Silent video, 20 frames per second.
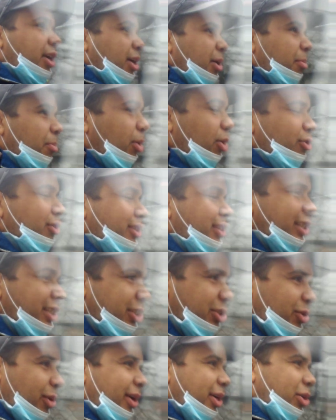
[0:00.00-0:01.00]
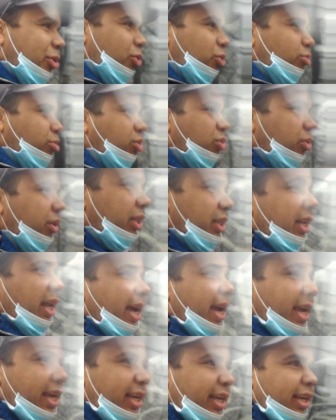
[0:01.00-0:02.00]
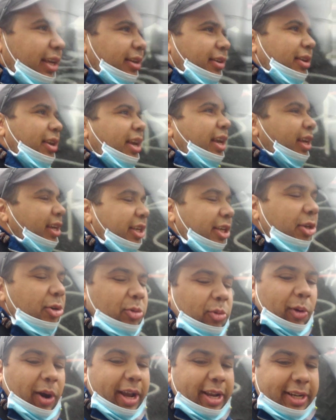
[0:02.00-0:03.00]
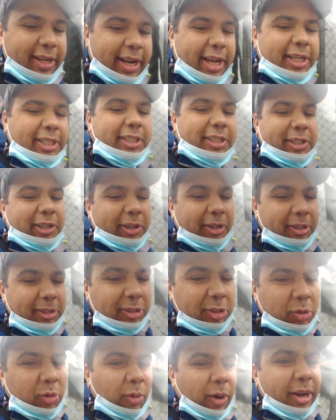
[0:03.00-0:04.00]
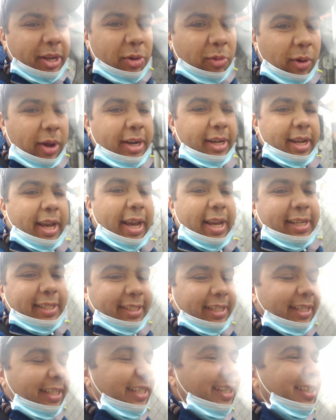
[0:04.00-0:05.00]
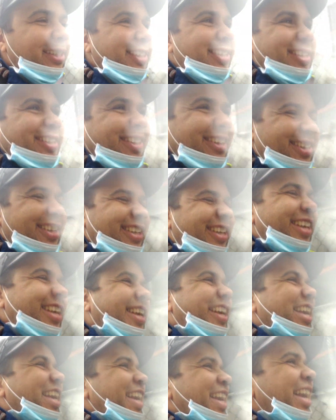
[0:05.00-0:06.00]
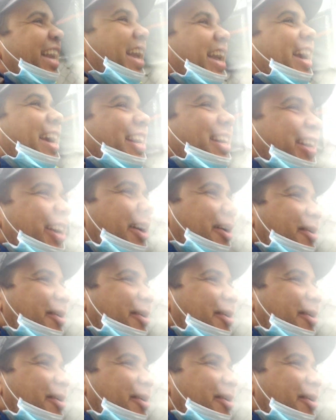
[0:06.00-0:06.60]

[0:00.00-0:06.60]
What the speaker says: mostly joined groups with like cute white and Asian girls, 21 to 18. And